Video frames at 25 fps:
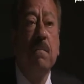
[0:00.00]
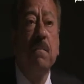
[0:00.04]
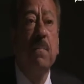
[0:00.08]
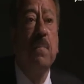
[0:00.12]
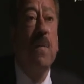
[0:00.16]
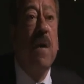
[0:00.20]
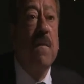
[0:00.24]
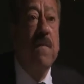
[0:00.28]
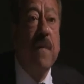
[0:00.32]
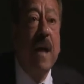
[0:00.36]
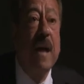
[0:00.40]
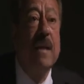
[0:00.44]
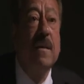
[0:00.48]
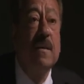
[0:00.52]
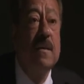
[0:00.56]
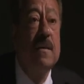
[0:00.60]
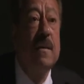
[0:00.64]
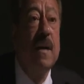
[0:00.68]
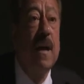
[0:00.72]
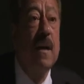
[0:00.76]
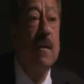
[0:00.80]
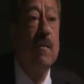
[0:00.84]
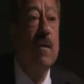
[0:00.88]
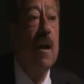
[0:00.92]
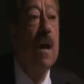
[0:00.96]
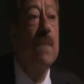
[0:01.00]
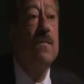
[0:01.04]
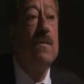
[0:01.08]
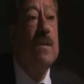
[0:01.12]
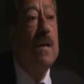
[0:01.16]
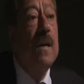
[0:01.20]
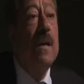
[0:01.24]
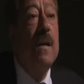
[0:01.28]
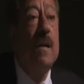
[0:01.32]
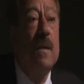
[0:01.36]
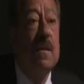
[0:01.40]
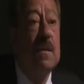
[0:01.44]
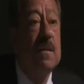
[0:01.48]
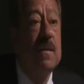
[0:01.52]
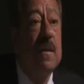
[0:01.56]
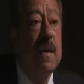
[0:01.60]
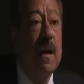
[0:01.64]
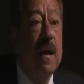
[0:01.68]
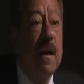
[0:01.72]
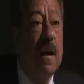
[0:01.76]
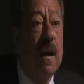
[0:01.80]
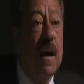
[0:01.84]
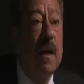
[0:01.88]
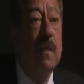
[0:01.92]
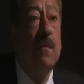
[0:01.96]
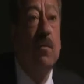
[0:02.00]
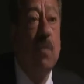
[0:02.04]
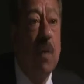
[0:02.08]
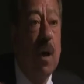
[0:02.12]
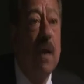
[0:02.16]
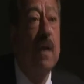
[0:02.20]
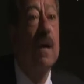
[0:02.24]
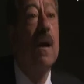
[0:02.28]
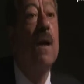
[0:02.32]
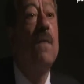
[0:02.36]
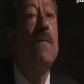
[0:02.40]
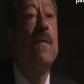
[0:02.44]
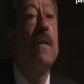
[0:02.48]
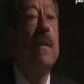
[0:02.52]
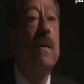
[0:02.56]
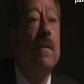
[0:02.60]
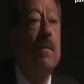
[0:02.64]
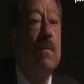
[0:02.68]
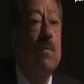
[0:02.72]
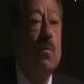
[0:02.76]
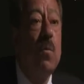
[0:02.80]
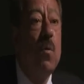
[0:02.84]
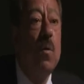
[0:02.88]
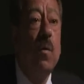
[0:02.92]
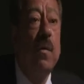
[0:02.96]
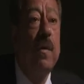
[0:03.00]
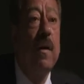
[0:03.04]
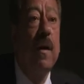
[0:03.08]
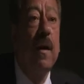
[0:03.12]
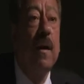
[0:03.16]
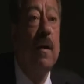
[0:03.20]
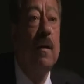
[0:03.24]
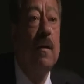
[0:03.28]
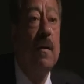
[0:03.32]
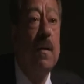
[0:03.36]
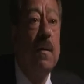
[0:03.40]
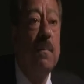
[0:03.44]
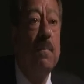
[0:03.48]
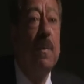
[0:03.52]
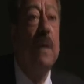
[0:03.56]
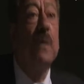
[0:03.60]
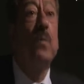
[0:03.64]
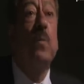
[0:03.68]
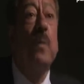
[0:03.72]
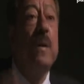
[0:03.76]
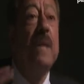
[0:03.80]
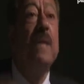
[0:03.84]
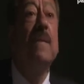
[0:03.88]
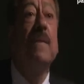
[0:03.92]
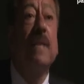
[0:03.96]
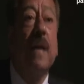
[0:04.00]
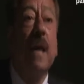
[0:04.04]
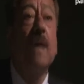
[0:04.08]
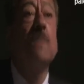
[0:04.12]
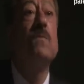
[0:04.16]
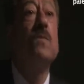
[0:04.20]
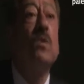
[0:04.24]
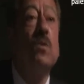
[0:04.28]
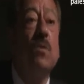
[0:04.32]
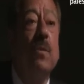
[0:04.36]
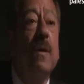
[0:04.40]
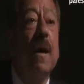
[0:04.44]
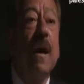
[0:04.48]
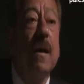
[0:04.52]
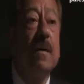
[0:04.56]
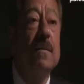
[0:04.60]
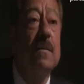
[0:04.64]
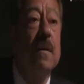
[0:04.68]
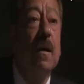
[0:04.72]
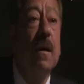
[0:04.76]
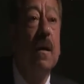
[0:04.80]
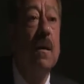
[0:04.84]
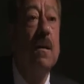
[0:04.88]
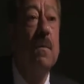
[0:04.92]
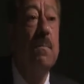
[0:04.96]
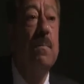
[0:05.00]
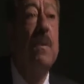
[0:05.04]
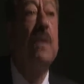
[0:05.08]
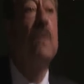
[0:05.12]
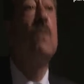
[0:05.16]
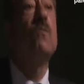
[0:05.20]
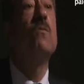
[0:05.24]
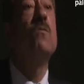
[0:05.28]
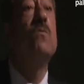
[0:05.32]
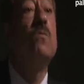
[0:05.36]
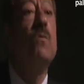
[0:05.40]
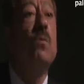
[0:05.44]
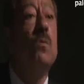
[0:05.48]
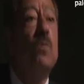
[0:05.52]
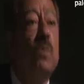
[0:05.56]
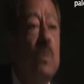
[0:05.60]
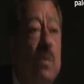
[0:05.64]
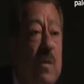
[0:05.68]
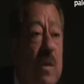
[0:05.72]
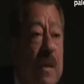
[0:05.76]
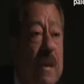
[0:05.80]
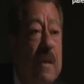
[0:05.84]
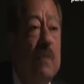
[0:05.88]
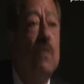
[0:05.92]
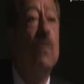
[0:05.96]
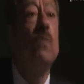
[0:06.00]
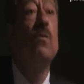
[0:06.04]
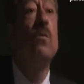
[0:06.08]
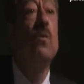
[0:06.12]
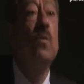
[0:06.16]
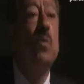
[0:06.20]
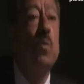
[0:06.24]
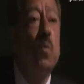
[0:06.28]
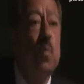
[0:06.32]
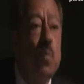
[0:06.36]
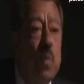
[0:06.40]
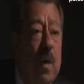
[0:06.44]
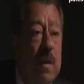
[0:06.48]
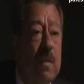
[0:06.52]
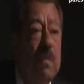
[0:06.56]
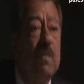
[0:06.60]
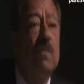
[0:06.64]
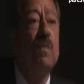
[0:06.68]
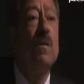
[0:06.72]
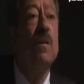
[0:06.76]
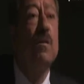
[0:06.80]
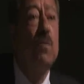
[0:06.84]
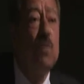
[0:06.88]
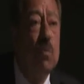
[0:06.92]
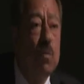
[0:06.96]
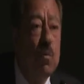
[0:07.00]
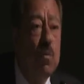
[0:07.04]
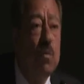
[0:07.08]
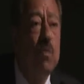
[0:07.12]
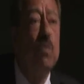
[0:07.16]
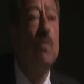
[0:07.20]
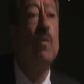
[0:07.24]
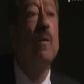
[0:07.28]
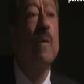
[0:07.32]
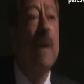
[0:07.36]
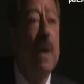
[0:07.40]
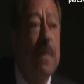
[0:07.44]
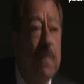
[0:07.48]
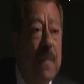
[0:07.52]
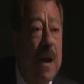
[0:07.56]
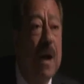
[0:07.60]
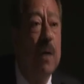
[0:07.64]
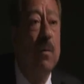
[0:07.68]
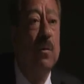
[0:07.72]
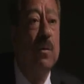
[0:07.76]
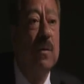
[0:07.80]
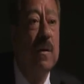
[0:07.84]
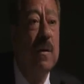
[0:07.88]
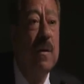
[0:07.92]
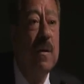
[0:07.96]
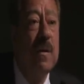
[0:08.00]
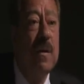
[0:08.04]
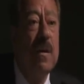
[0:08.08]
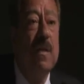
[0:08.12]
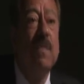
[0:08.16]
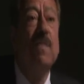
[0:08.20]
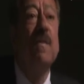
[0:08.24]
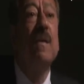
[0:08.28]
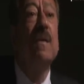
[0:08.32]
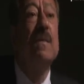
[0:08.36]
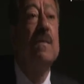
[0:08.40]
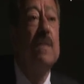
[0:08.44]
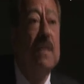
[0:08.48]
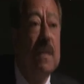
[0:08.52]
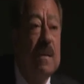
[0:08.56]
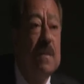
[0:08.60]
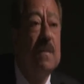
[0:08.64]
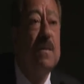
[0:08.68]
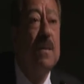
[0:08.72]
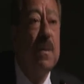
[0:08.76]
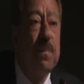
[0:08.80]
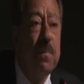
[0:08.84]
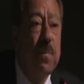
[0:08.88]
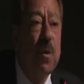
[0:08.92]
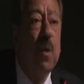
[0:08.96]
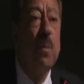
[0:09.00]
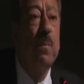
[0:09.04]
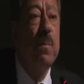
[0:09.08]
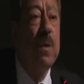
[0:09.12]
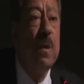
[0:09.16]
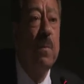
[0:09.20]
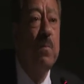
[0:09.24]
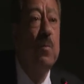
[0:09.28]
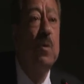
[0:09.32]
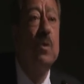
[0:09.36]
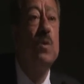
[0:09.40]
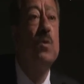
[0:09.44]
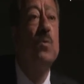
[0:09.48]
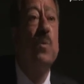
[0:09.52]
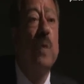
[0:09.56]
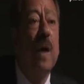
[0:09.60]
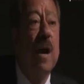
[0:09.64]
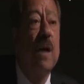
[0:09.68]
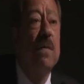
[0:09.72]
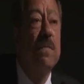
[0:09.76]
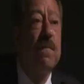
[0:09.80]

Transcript: Afghanistan, you have journalists there and who are covering the war there. But when it comes to Gaza, because they don't want the truth to come out, this is the problem which we are